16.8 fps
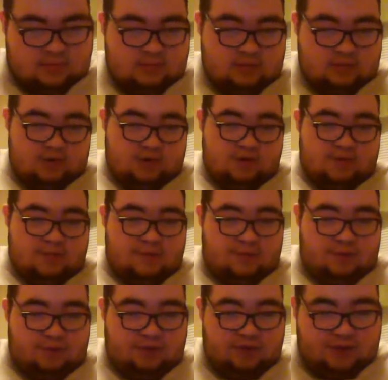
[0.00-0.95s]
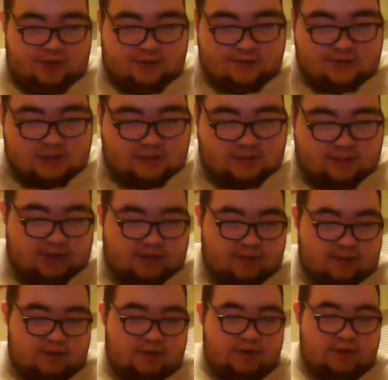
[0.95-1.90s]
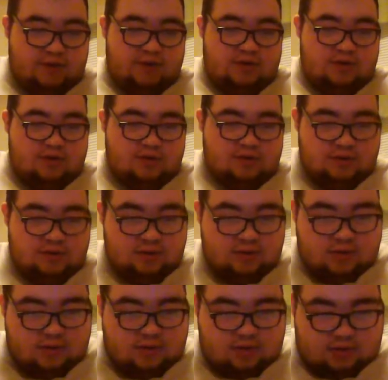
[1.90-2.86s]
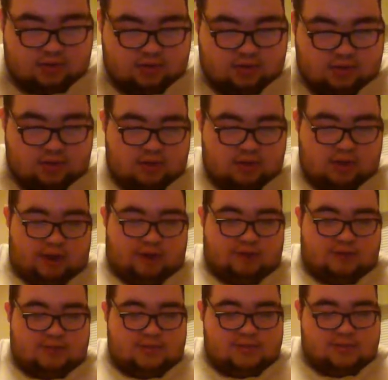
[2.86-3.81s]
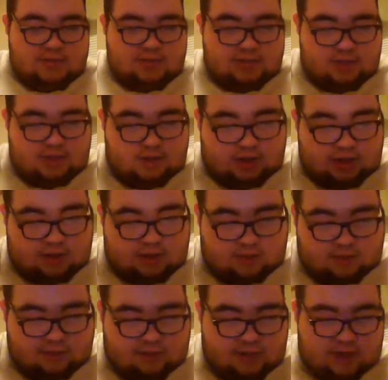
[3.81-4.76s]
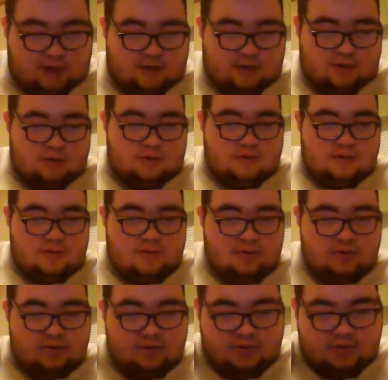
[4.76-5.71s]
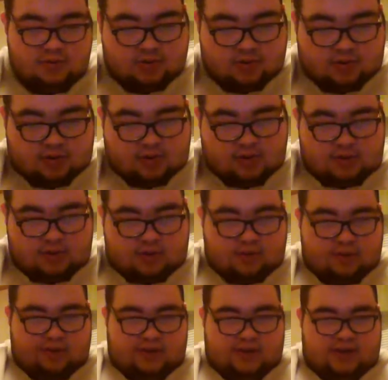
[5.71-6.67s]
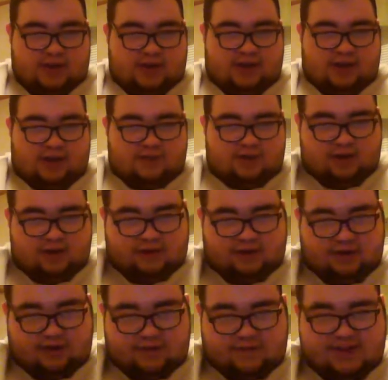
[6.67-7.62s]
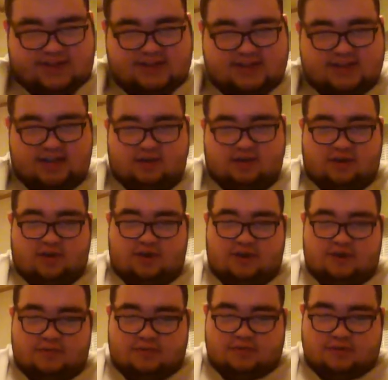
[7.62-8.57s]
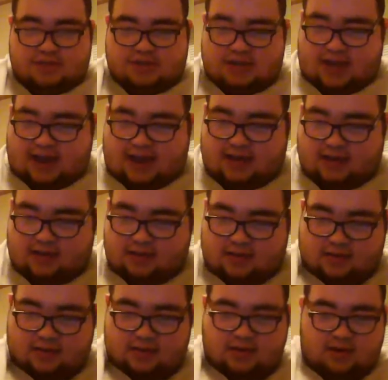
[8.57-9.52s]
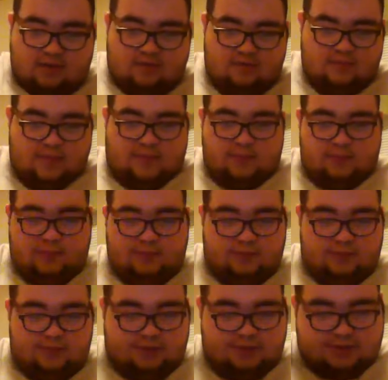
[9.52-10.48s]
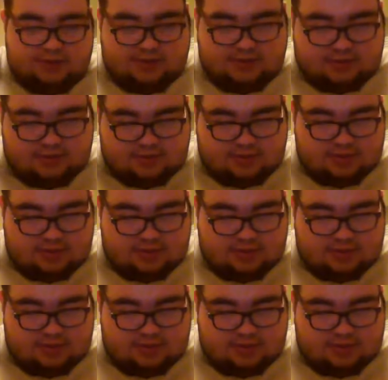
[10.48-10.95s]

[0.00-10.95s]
to tribute both of those to bring out a 3rd Erebus, the Underworld Monarch. Then I got rid of her face down card, which she had. I don't remember what it was.